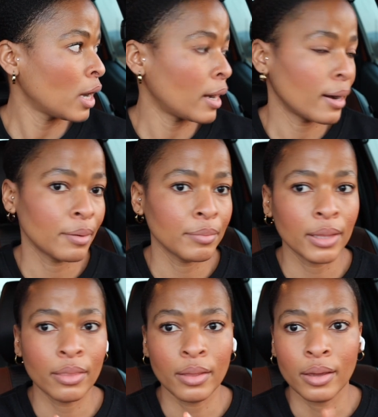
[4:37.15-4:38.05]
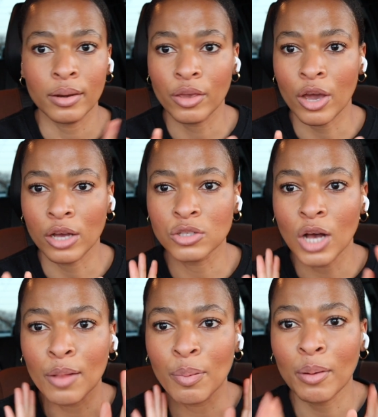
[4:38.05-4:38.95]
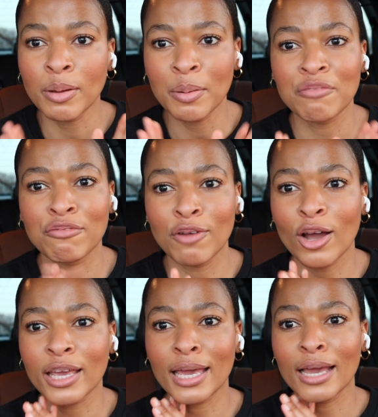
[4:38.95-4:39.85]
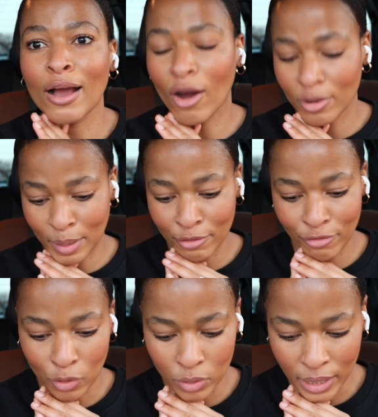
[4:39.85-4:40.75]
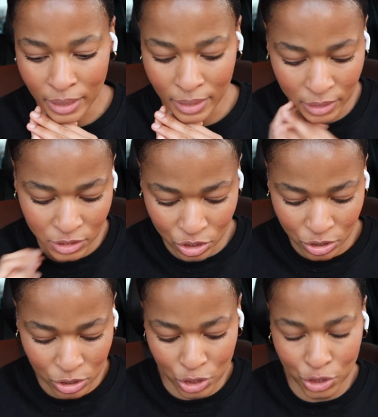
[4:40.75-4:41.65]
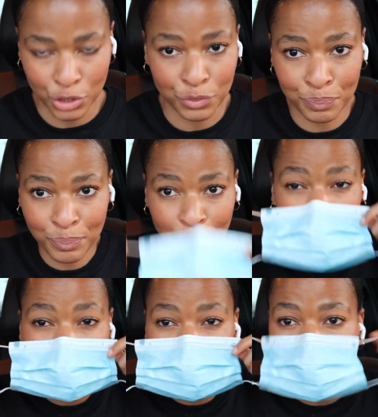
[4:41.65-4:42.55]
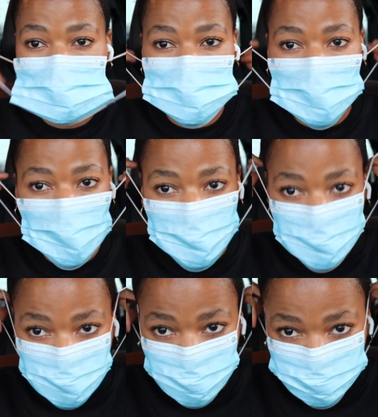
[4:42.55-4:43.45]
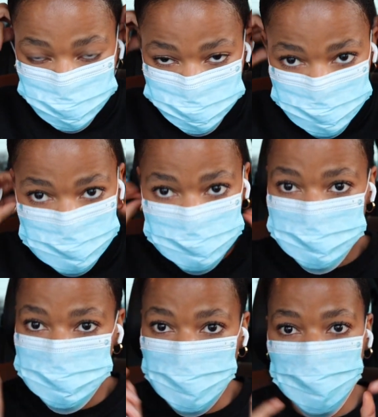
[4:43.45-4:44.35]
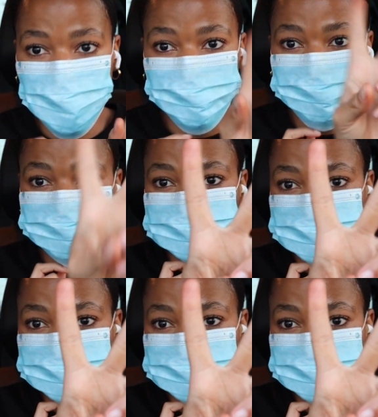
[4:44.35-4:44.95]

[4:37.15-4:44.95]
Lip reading: And then, yeah, so I'll probably be vlogging on my phone, I think, just to go low-key, you know?